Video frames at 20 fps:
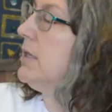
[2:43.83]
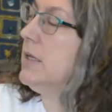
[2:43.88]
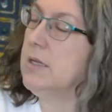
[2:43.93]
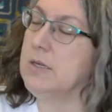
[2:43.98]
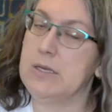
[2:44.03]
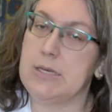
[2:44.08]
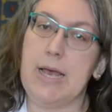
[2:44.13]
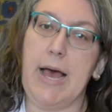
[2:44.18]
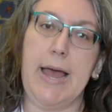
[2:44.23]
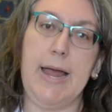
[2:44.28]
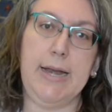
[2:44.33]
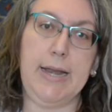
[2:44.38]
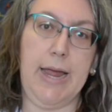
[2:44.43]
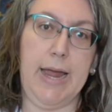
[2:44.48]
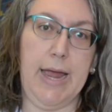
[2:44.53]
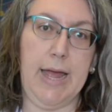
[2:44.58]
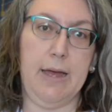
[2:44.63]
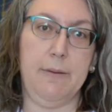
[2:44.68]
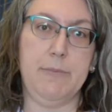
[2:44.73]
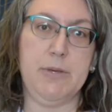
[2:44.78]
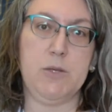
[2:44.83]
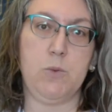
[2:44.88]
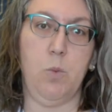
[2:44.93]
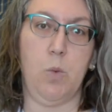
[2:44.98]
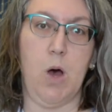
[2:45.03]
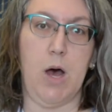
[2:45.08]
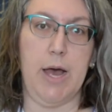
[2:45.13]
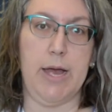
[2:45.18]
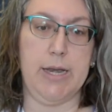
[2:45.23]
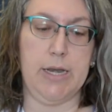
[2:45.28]
Cyan is
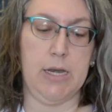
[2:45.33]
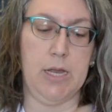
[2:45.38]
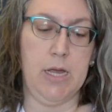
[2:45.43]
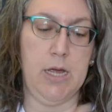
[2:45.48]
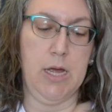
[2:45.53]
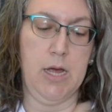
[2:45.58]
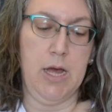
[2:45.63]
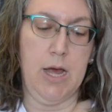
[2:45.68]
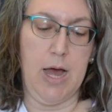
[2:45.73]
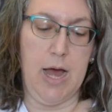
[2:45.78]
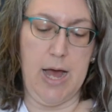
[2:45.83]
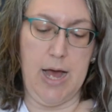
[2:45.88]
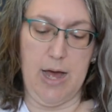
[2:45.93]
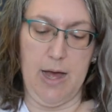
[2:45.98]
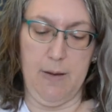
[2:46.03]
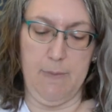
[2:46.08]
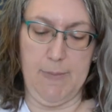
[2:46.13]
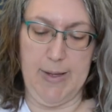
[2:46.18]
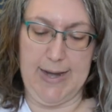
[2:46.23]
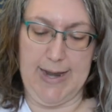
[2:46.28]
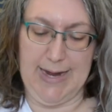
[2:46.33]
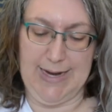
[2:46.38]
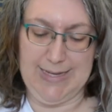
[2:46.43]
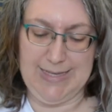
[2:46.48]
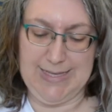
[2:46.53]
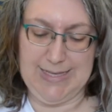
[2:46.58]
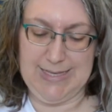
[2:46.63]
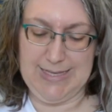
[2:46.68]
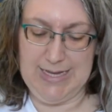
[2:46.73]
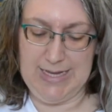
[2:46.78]
one, and I
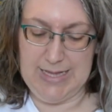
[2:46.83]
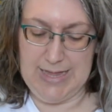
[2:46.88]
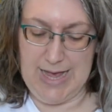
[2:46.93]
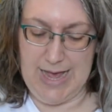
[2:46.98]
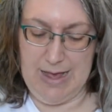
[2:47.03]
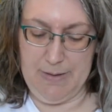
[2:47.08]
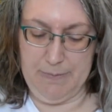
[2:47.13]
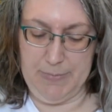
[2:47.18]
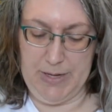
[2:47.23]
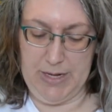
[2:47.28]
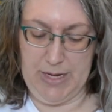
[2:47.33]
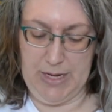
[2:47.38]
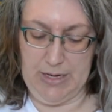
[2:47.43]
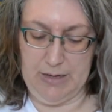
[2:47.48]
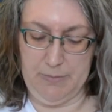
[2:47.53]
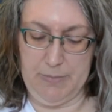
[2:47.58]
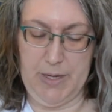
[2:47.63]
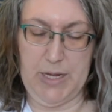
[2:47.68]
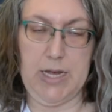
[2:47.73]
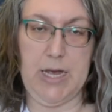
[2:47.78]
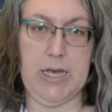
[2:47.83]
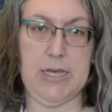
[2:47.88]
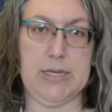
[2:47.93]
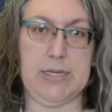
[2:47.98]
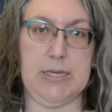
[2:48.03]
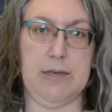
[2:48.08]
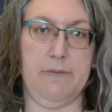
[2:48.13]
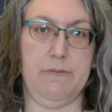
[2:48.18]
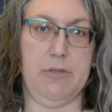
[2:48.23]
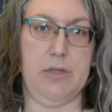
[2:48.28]
can see that being
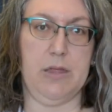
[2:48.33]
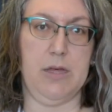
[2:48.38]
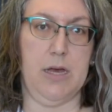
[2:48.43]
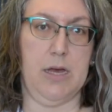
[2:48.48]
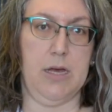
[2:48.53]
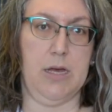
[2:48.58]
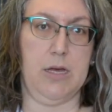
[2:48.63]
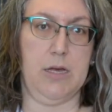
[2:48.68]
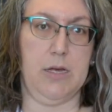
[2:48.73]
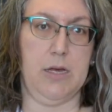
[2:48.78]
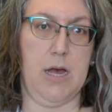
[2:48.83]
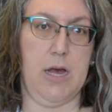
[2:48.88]
because of the